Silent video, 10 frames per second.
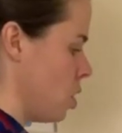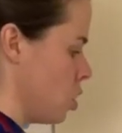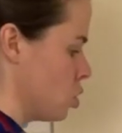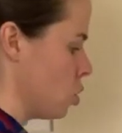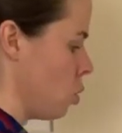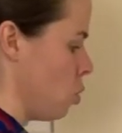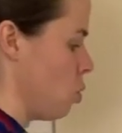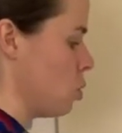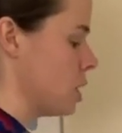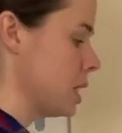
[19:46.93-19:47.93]
So
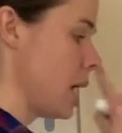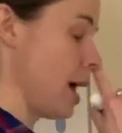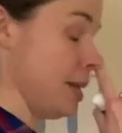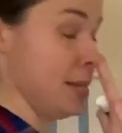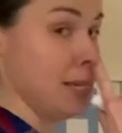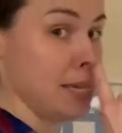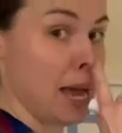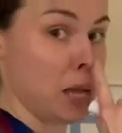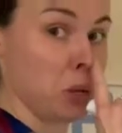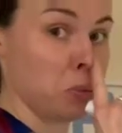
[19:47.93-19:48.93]
all the sides need to
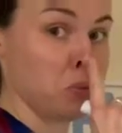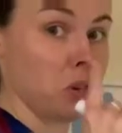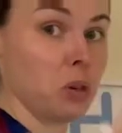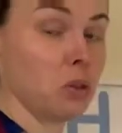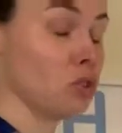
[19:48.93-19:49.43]
add up to